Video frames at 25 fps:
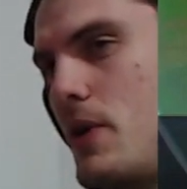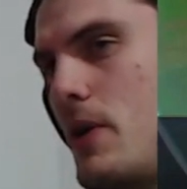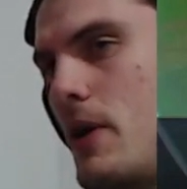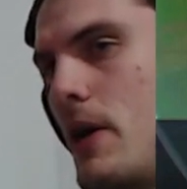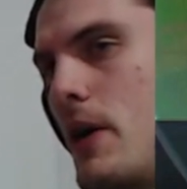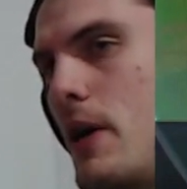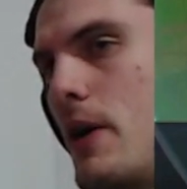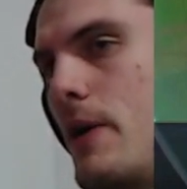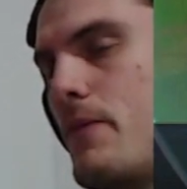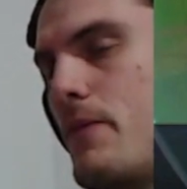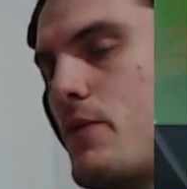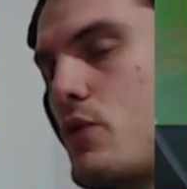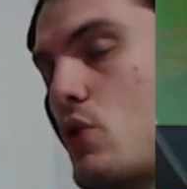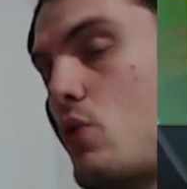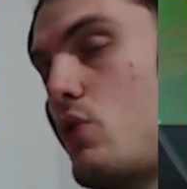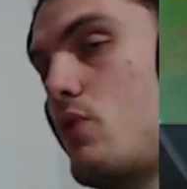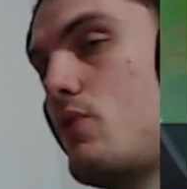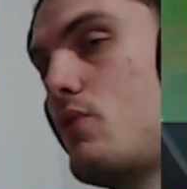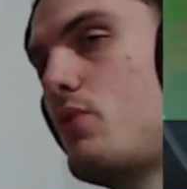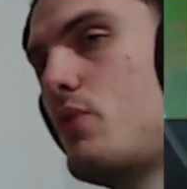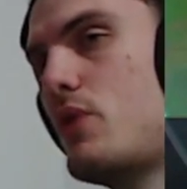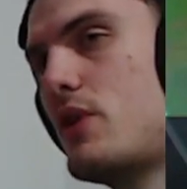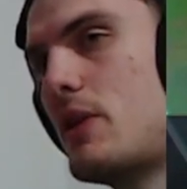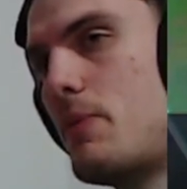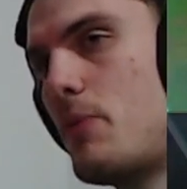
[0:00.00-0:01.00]
Mm-hmm. So
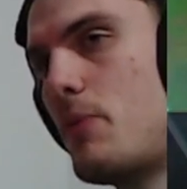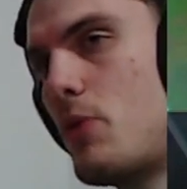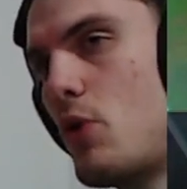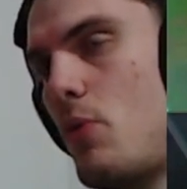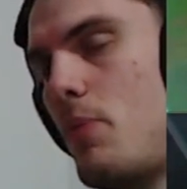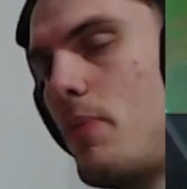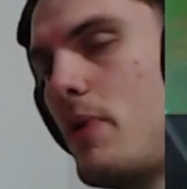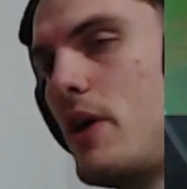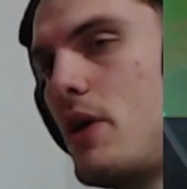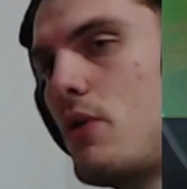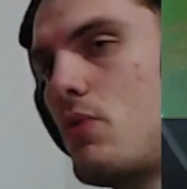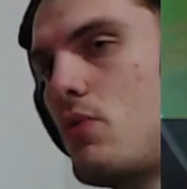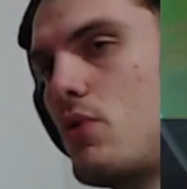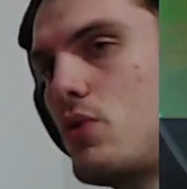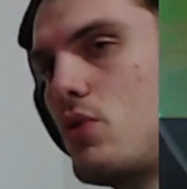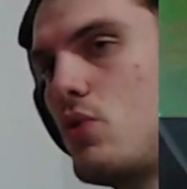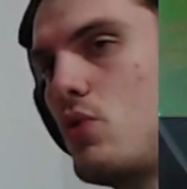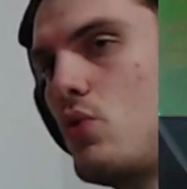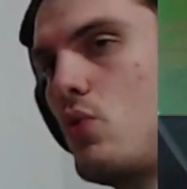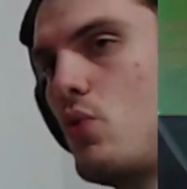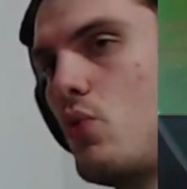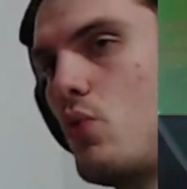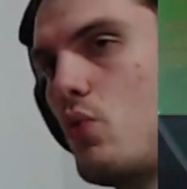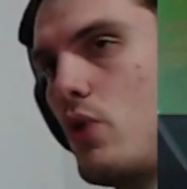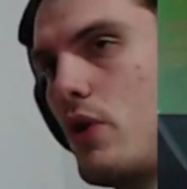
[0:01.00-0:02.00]
what a yeah. pro player will
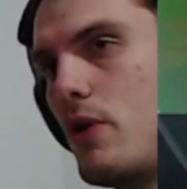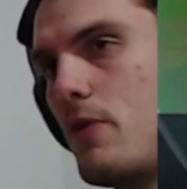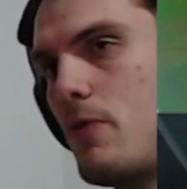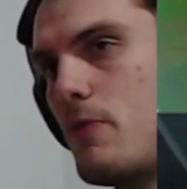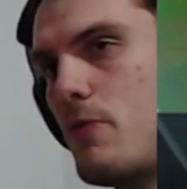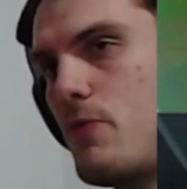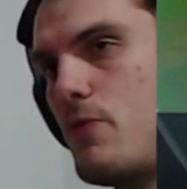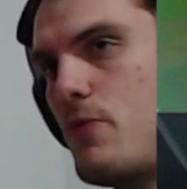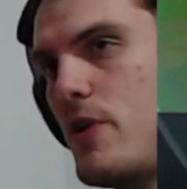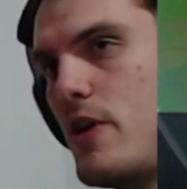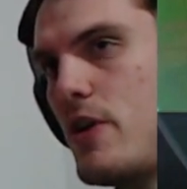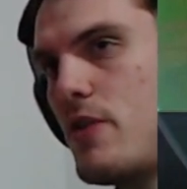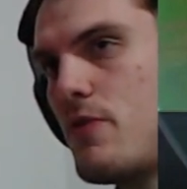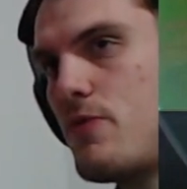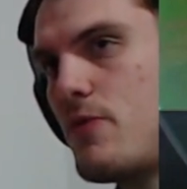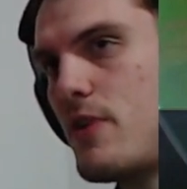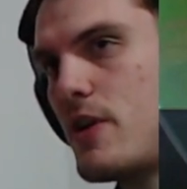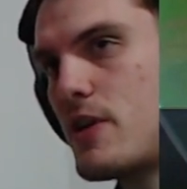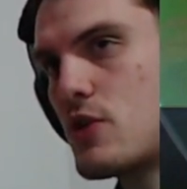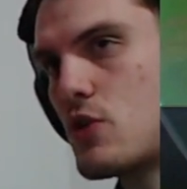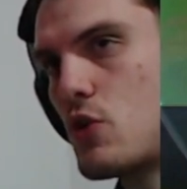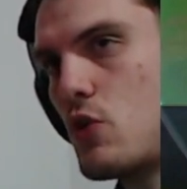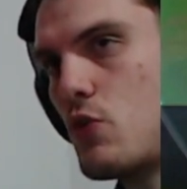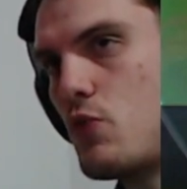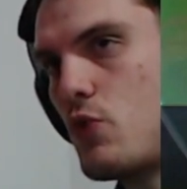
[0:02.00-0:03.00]
do will very
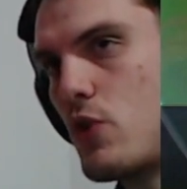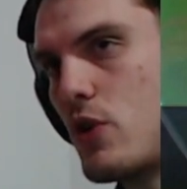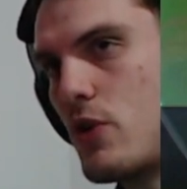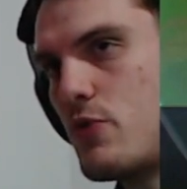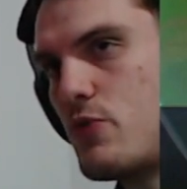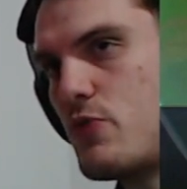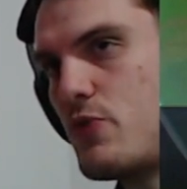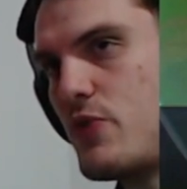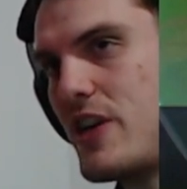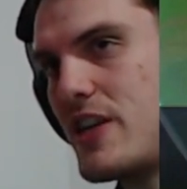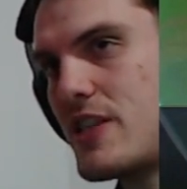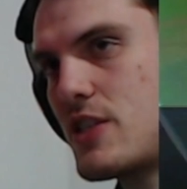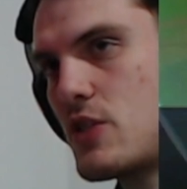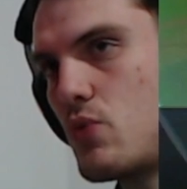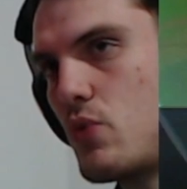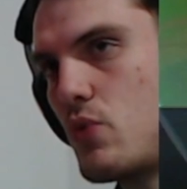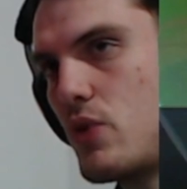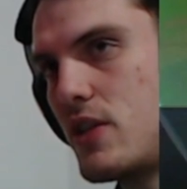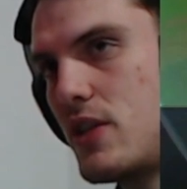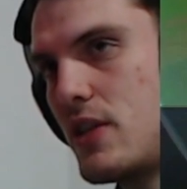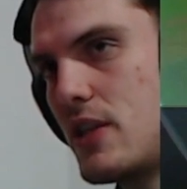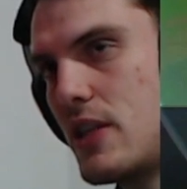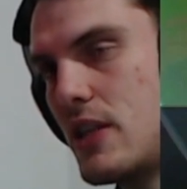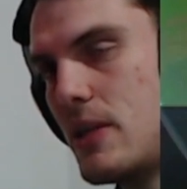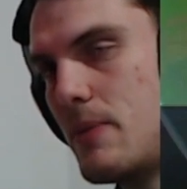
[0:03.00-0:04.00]
fast go for a fast
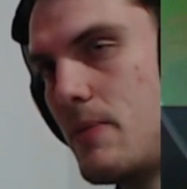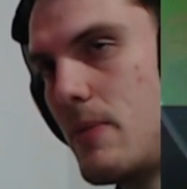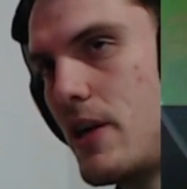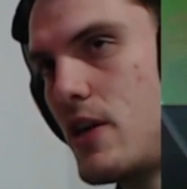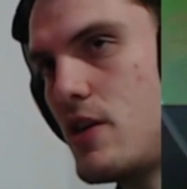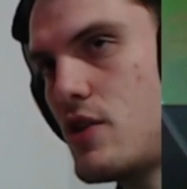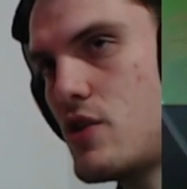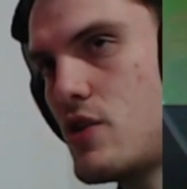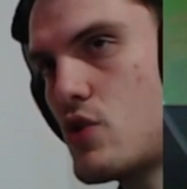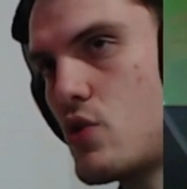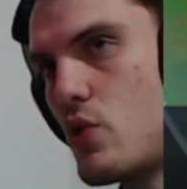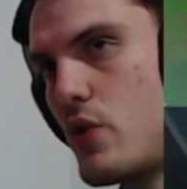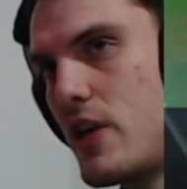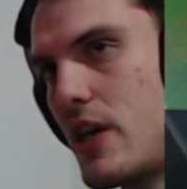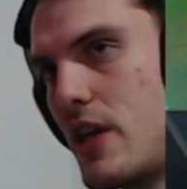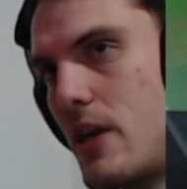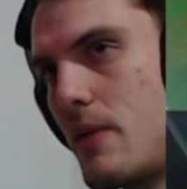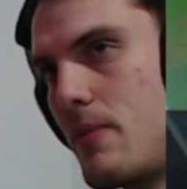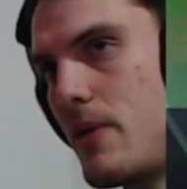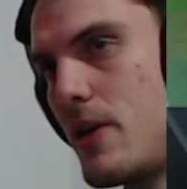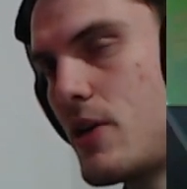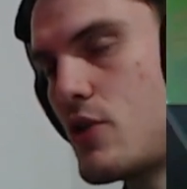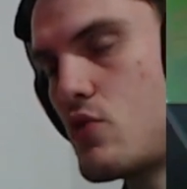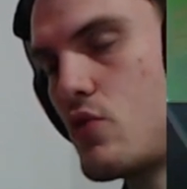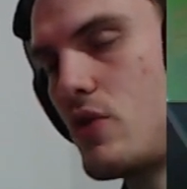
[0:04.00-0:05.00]
word in the brush so he can
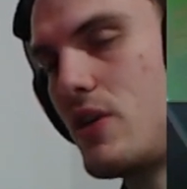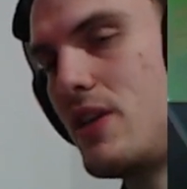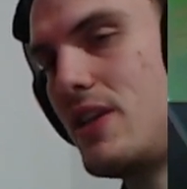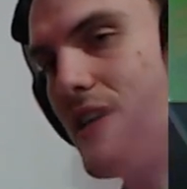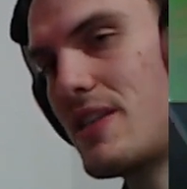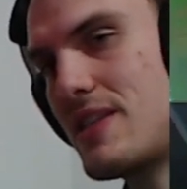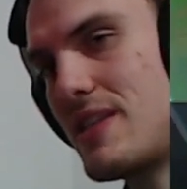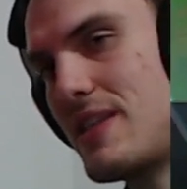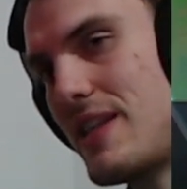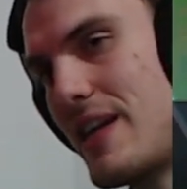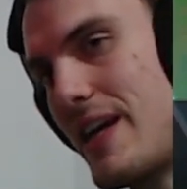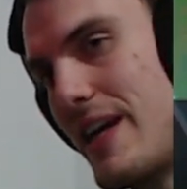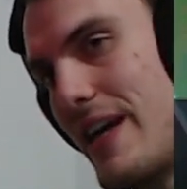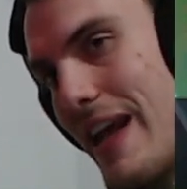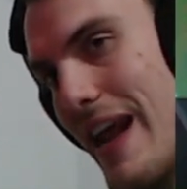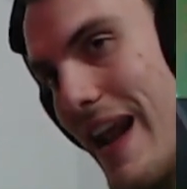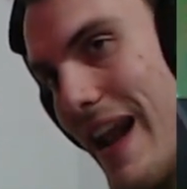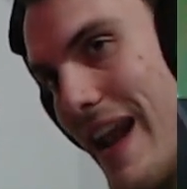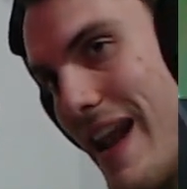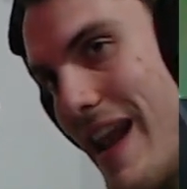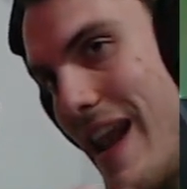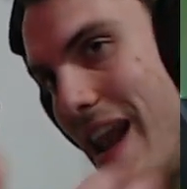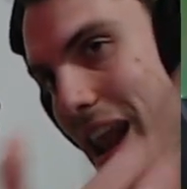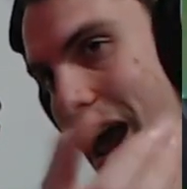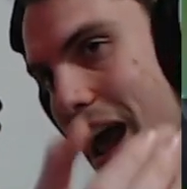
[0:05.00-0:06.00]
make sure he doesn't die
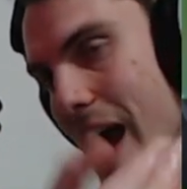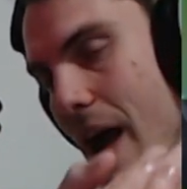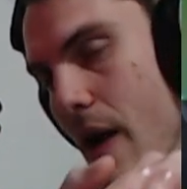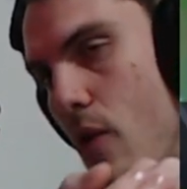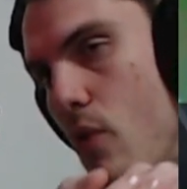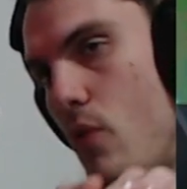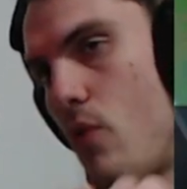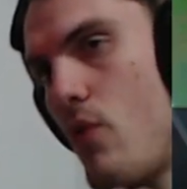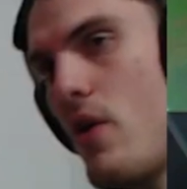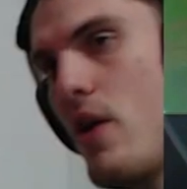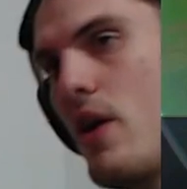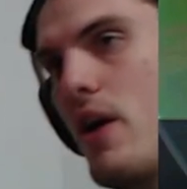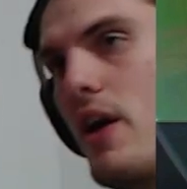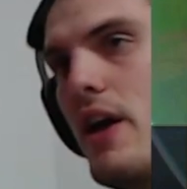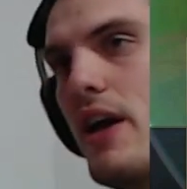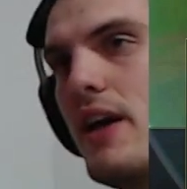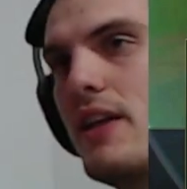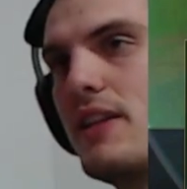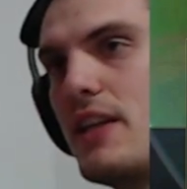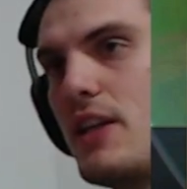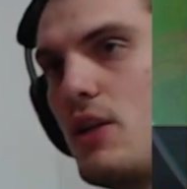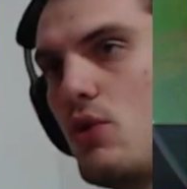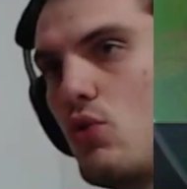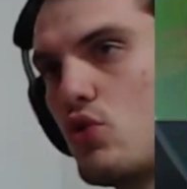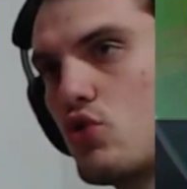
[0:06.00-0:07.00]
ah. now,
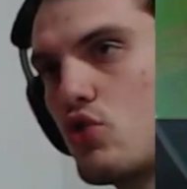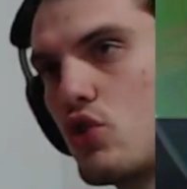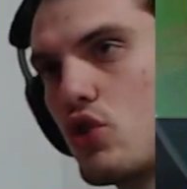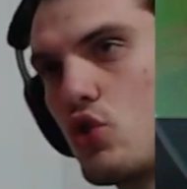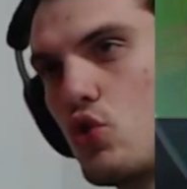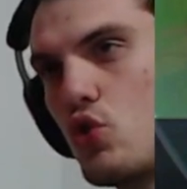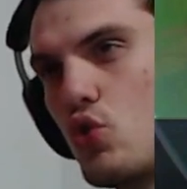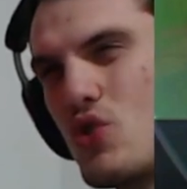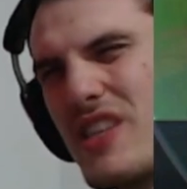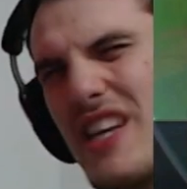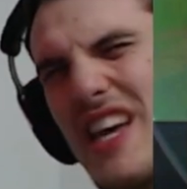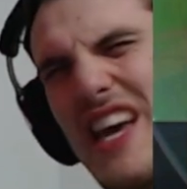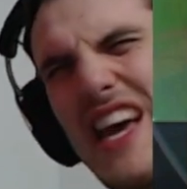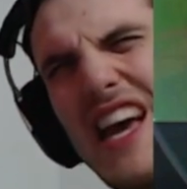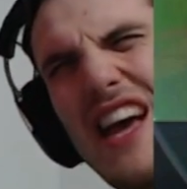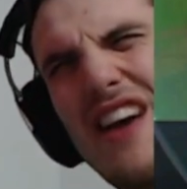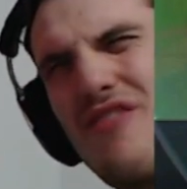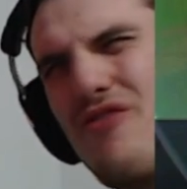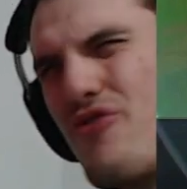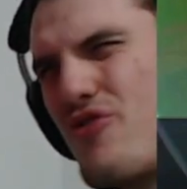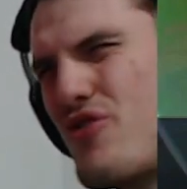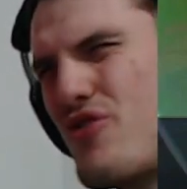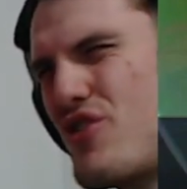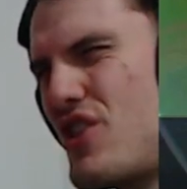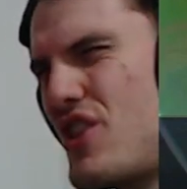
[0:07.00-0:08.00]
and then he'll try to use
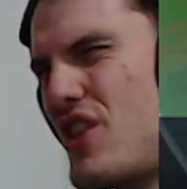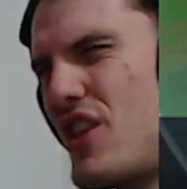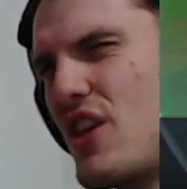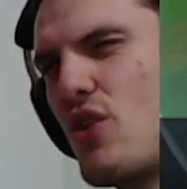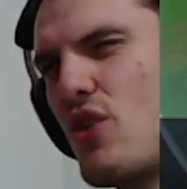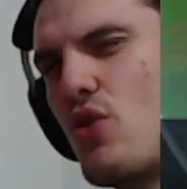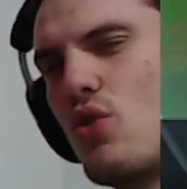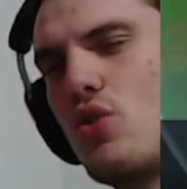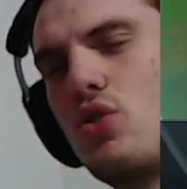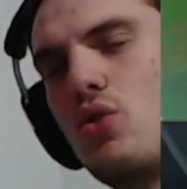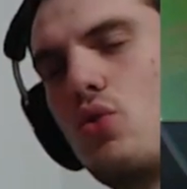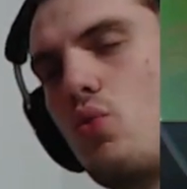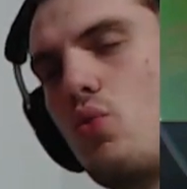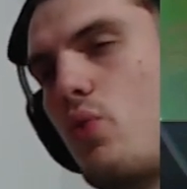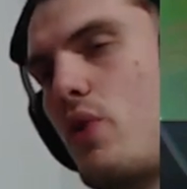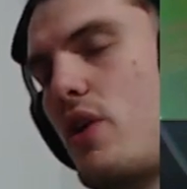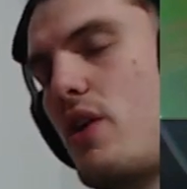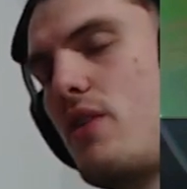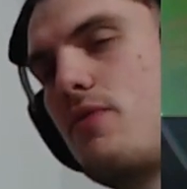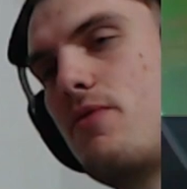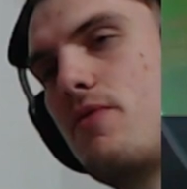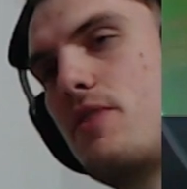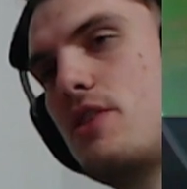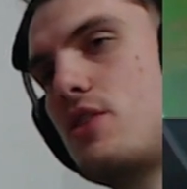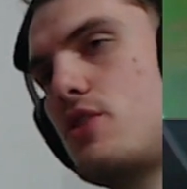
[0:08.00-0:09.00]
everything on the
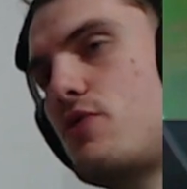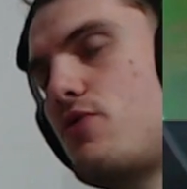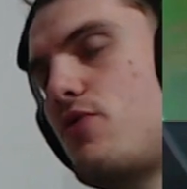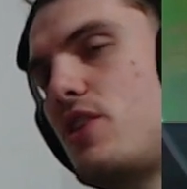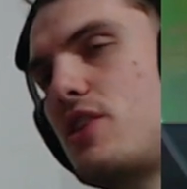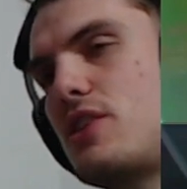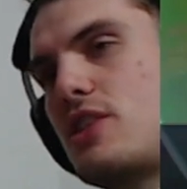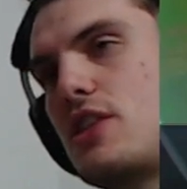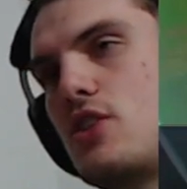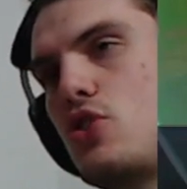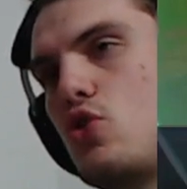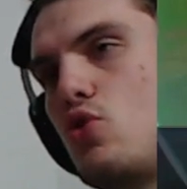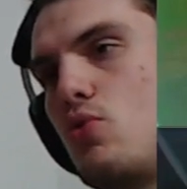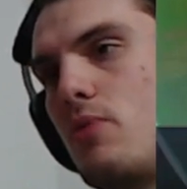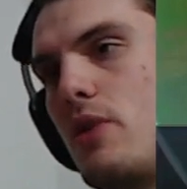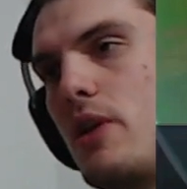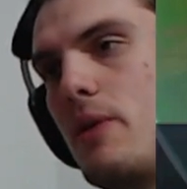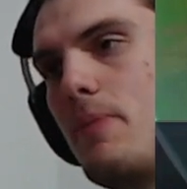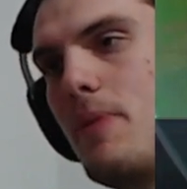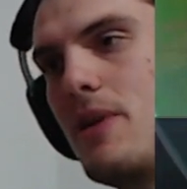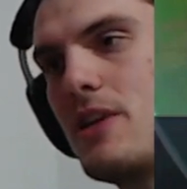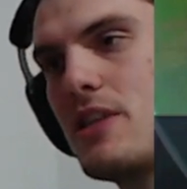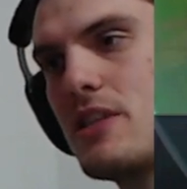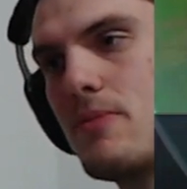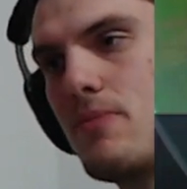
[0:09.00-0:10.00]
wave as fast as humanly
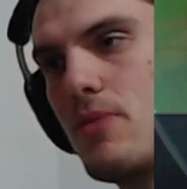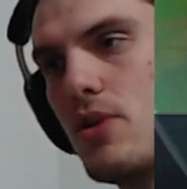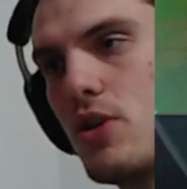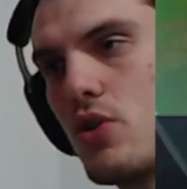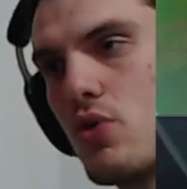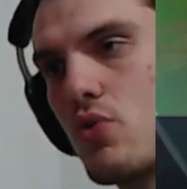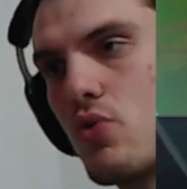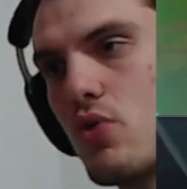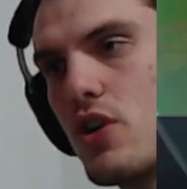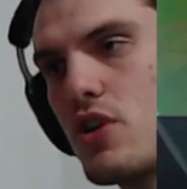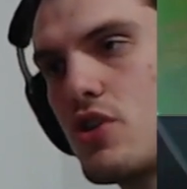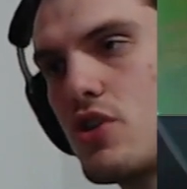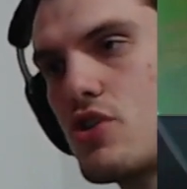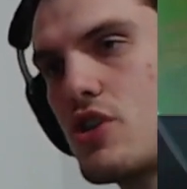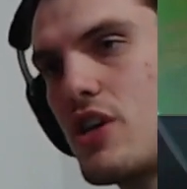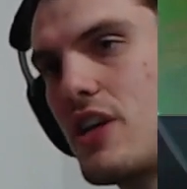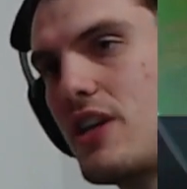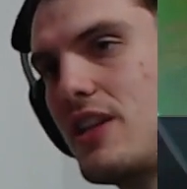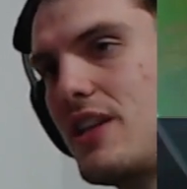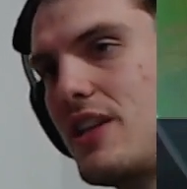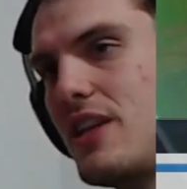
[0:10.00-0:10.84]
possible, crush and